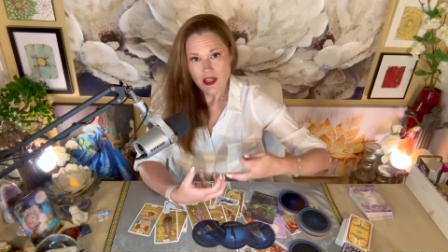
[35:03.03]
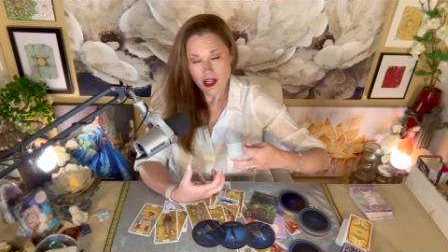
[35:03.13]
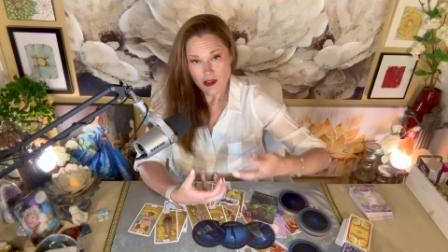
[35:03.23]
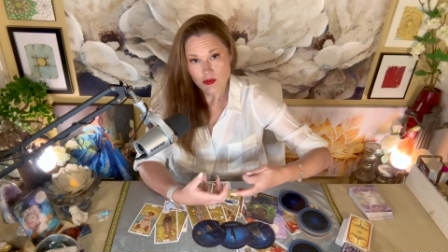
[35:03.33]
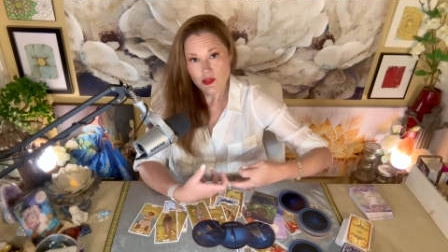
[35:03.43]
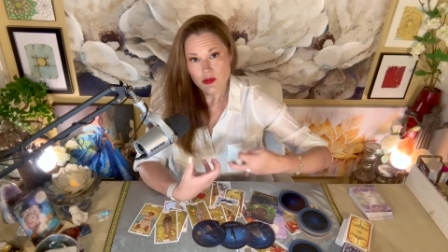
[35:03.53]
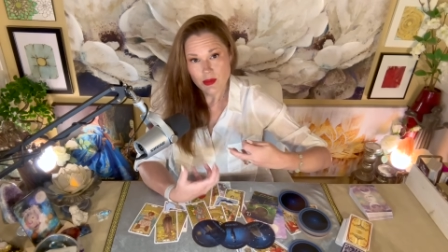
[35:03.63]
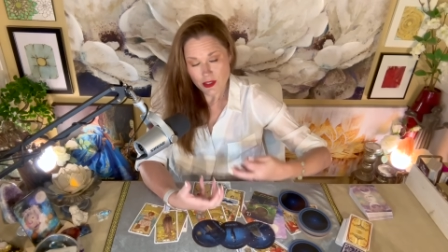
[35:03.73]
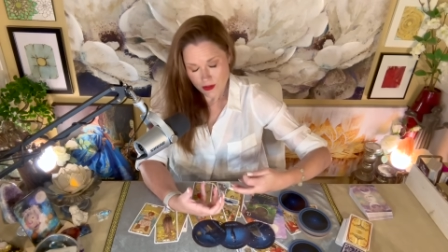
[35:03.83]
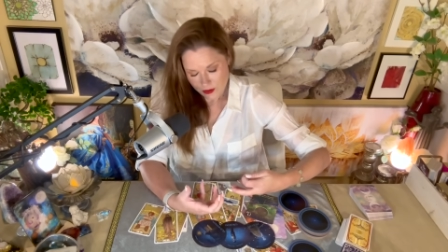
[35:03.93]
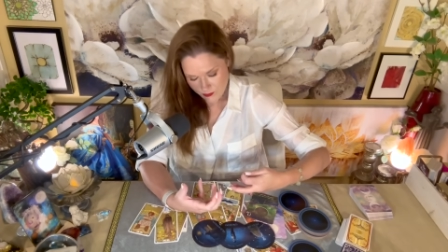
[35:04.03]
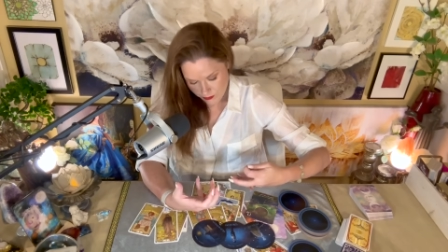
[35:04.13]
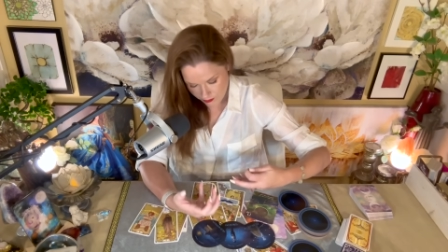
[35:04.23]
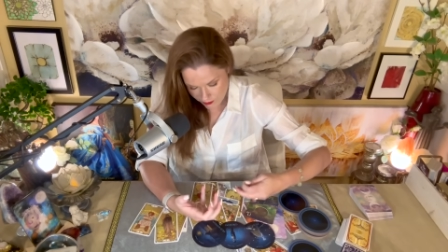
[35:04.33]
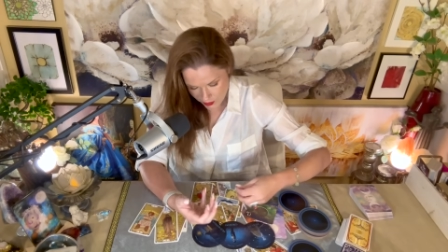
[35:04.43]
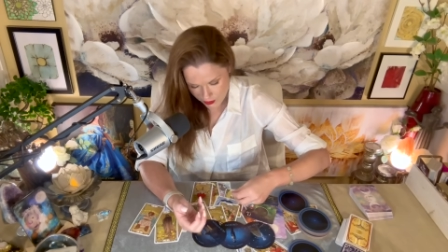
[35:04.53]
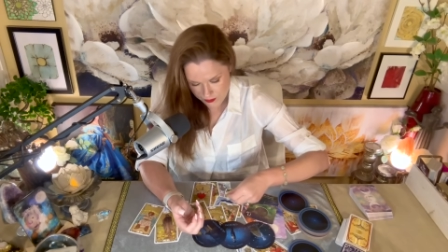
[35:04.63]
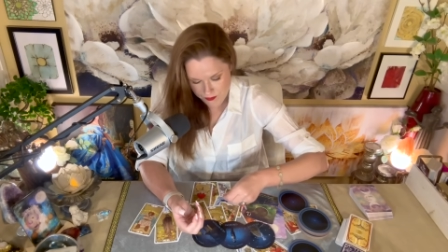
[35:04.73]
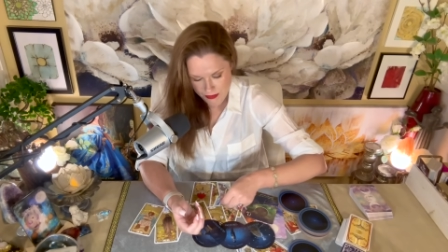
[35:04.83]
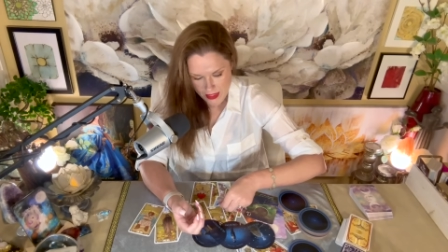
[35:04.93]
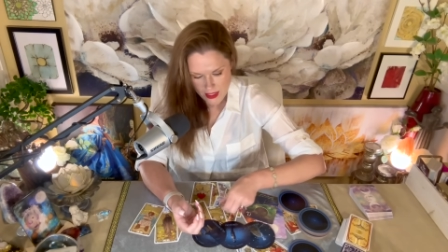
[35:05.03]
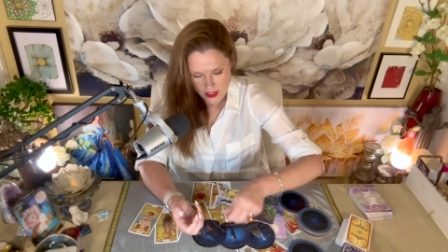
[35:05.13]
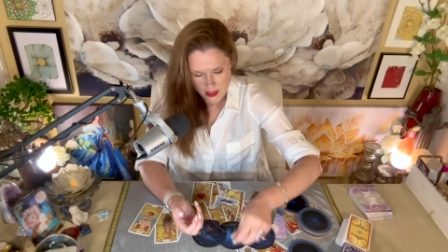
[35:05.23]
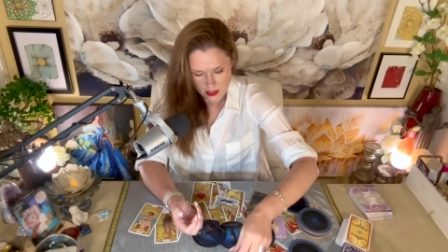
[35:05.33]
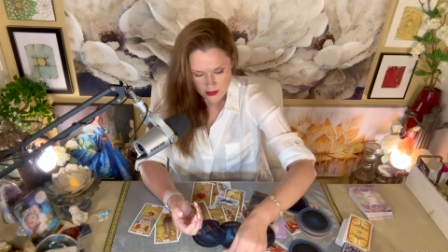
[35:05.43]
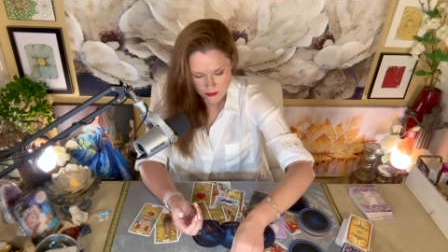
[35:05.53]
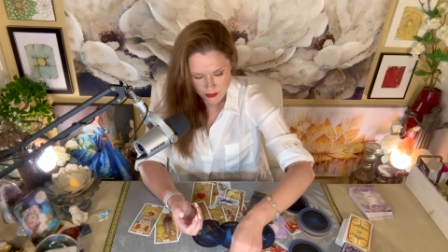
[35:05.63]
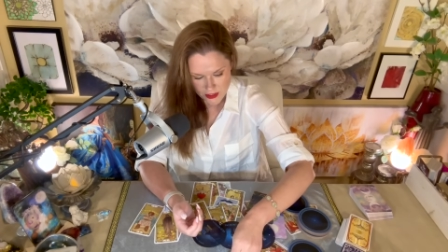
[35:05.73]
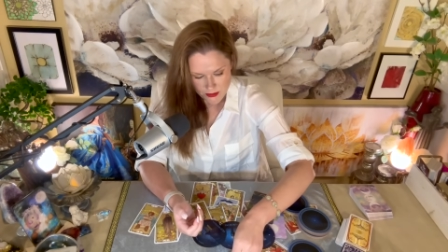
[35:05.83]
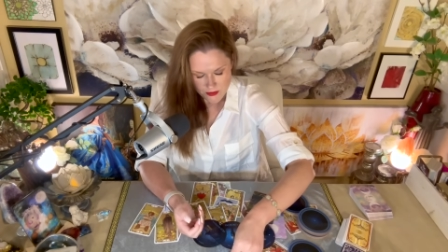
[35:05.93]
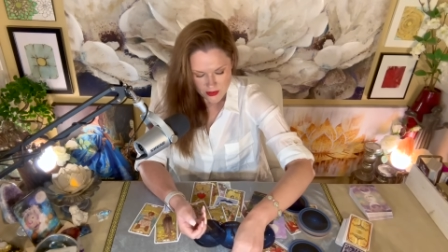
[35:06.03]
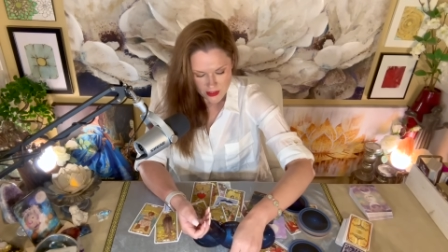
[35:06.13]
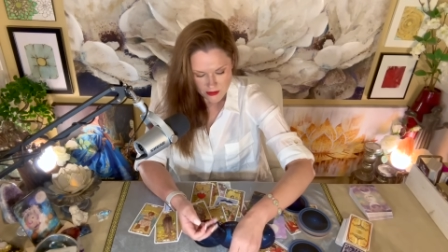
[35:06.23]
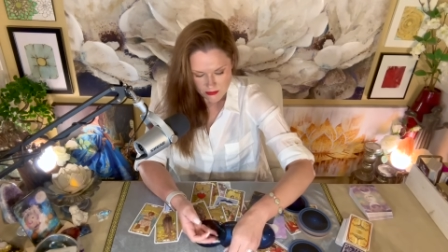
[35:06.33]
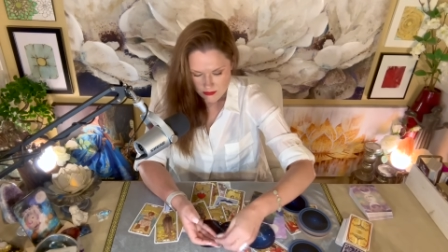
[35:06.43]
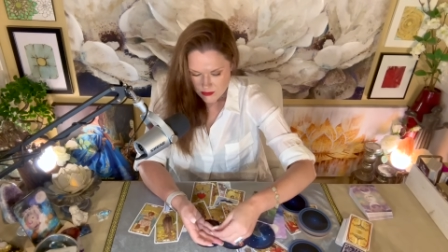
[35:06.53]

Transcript: I'll feel better. Okay. I don't blame you for that.